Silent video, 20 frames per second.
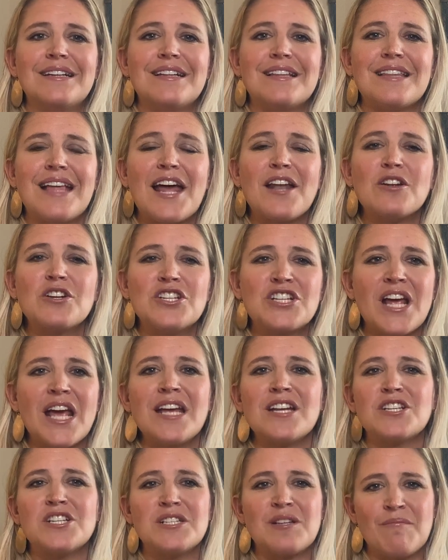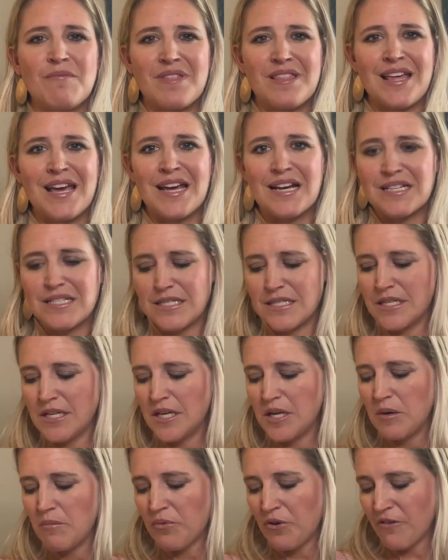That'll change some things.
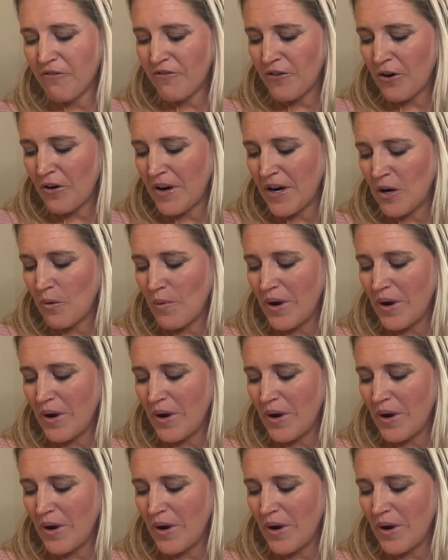Preferring